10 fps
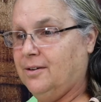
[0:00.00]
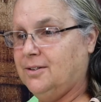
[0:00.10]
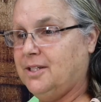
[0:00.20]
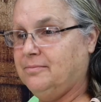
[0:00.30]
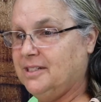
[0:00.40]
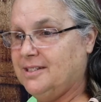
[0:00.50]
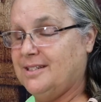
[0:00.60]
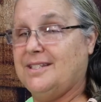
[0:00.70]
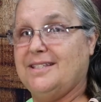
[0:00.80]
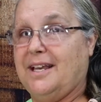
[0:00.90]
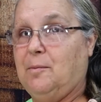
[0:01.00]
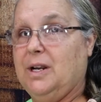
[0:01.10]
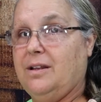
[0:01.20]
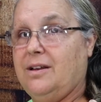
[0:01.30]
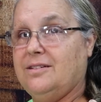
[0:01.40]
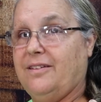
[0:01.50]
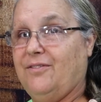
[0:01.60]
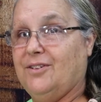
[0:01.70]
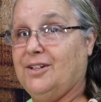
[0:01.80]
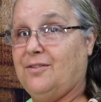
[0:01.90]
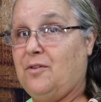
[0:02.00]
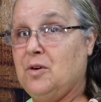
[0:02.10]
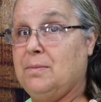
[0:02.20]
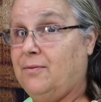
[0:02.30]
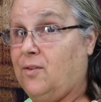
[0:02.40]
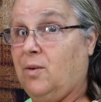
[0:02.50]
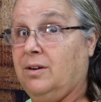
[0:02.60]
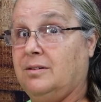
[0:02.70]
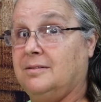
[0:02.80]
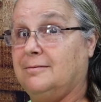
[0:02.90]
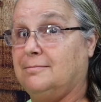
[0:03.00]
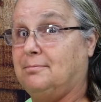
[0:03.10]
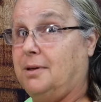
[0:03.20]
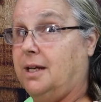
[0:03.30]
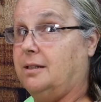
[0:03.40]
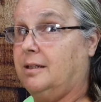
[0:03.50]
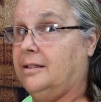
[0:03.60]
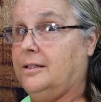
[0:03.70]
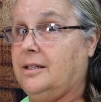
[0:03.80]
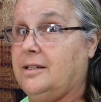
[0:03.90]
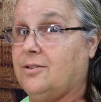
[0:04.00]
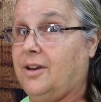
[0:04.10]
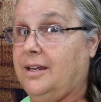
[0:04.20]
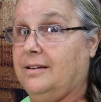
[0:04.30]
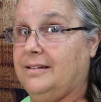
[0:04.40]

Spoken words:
or something, because it's the same one I lost the footage for before, but it's okay.